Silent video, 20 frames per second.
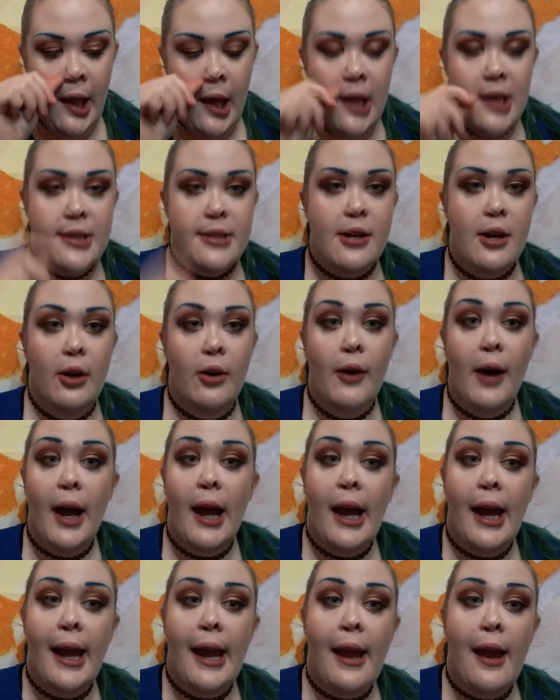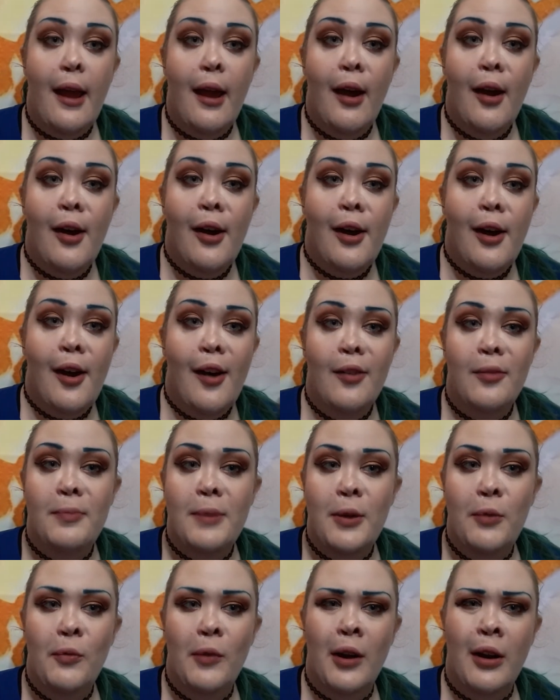So I have
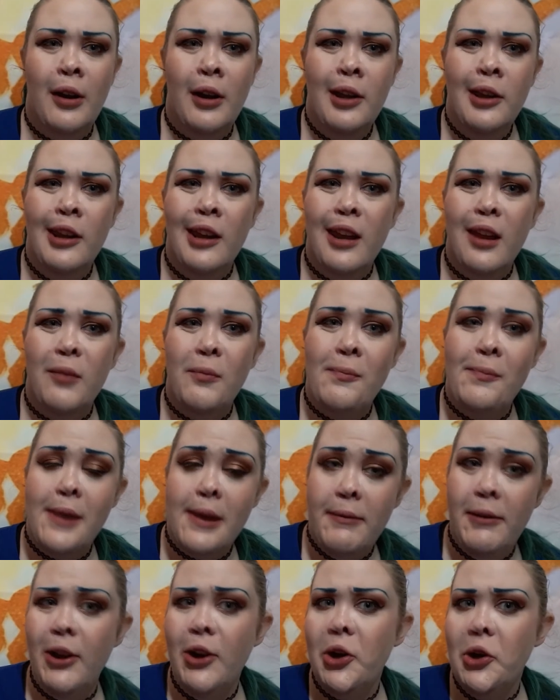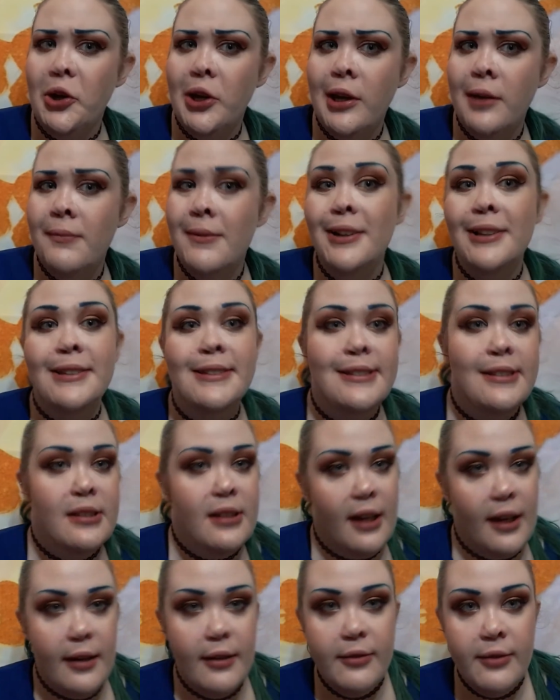been wearing like B B cream
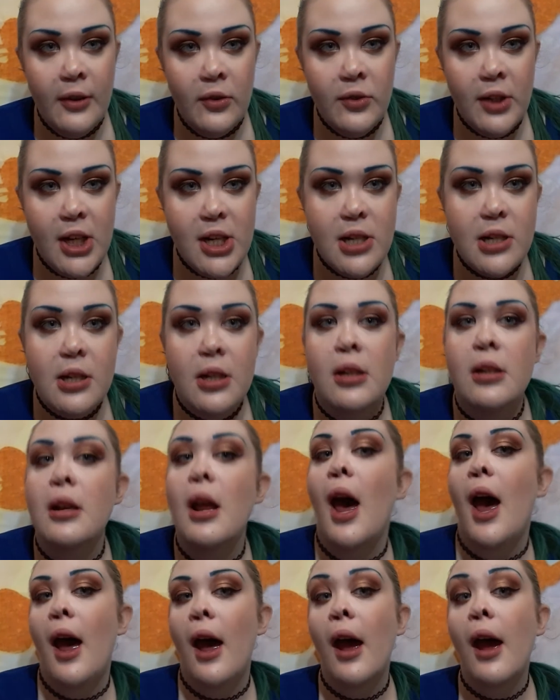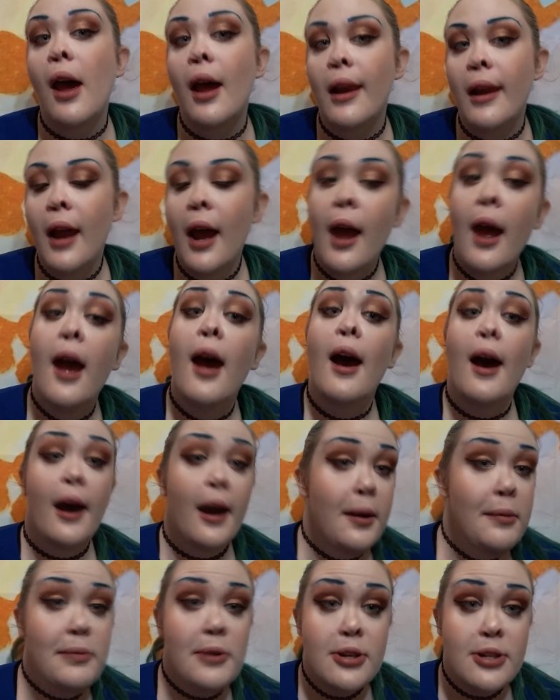instead of foundation, and I
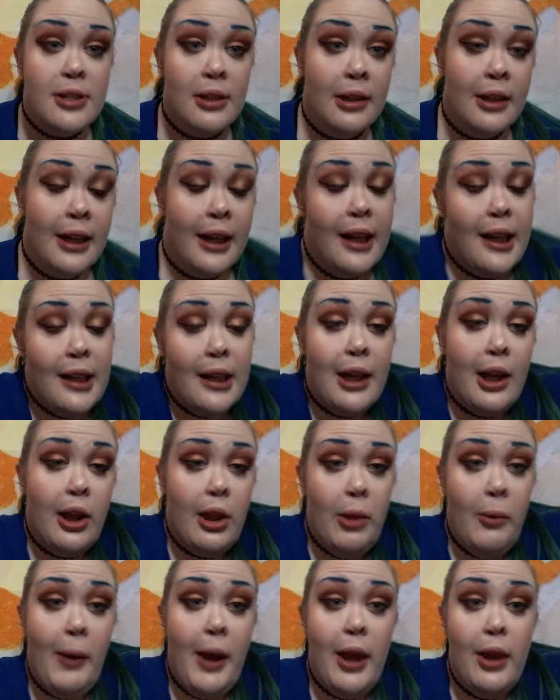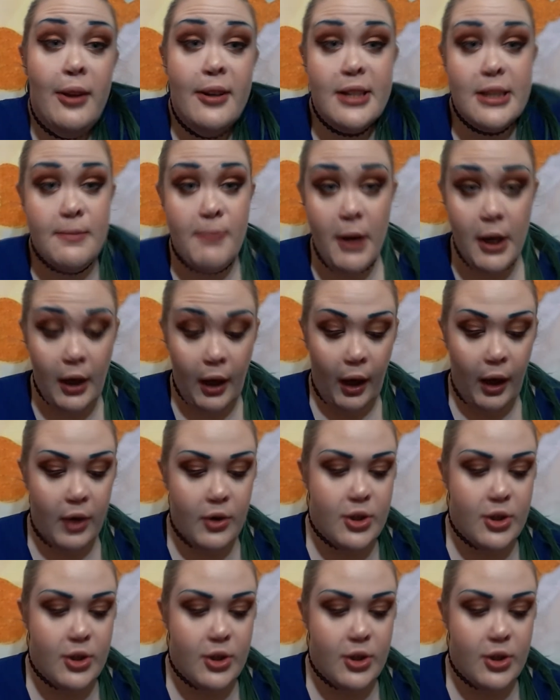personally like the way it looks better,